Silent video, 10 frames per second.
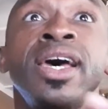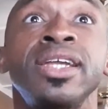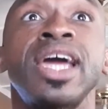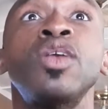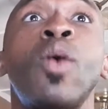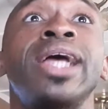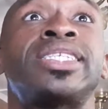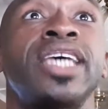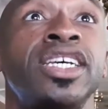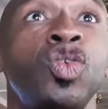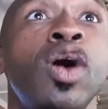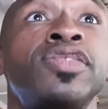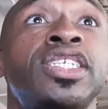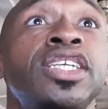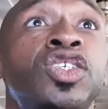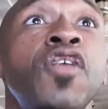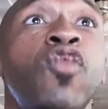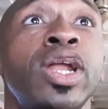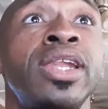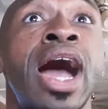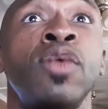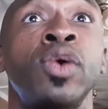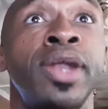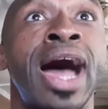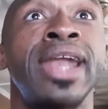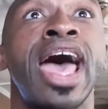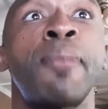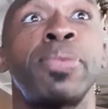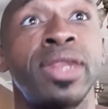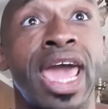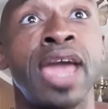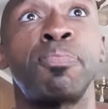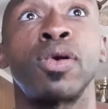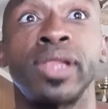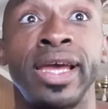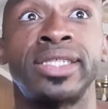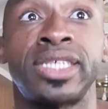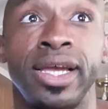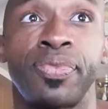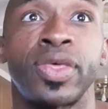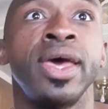Dana White says UFC 249 will not happen April 18th.